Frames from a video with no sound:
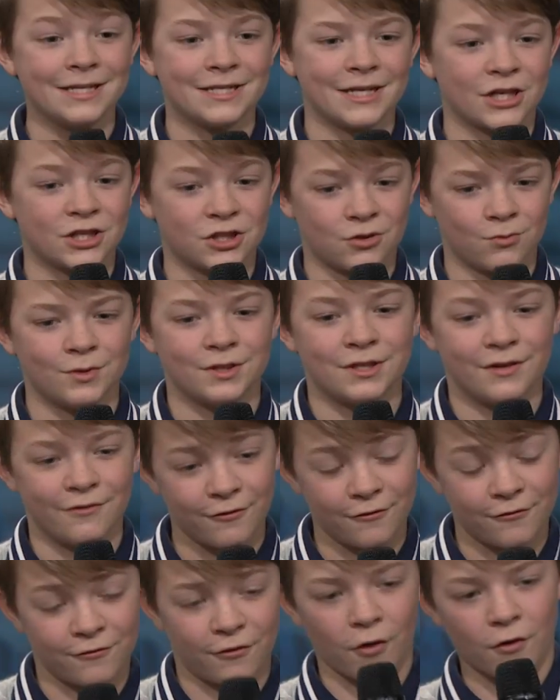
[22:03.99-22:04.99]
section was
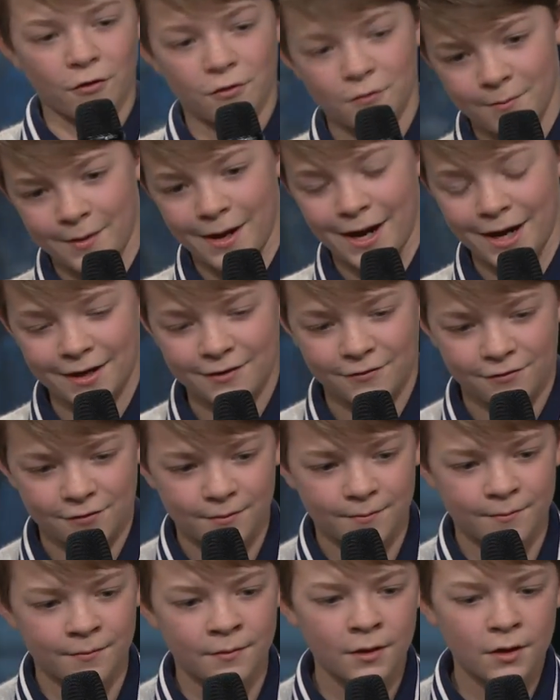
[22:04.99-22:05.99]
even farther back
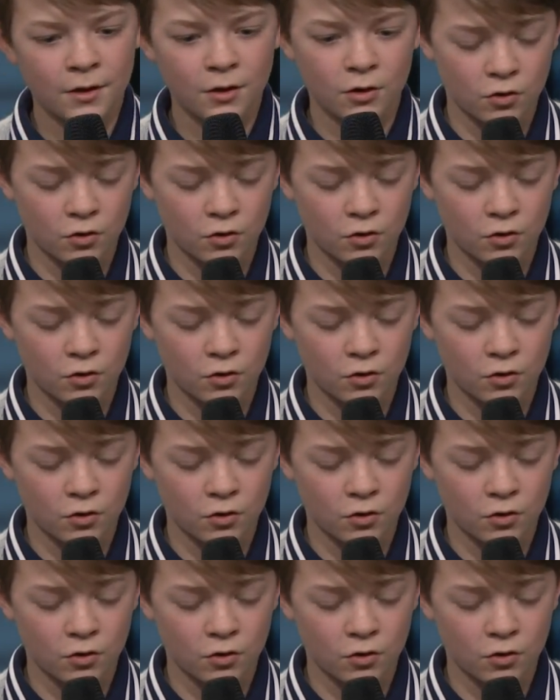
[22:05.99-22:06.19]
from mm-hmm.